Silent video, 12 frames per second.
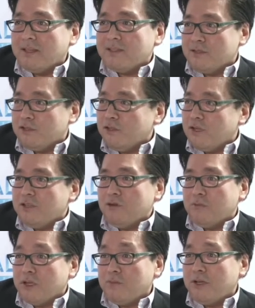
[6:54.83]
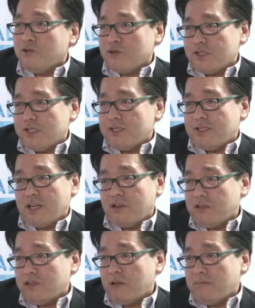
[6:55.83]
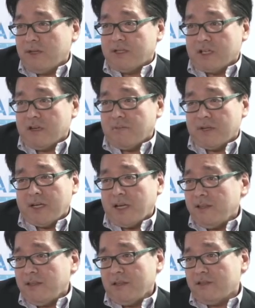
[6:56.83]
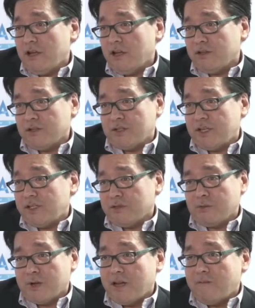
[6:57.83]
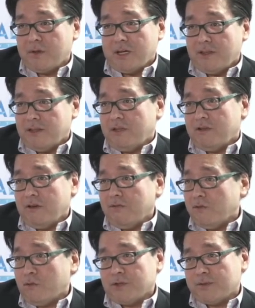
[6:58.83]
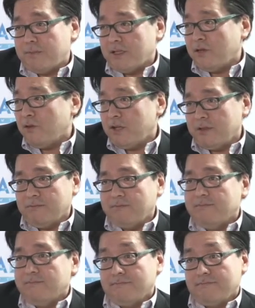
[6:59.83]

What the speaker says: it'll be interesting to see how this all plays out. But I think the dollar stays around, but I think, of course, Bitcoin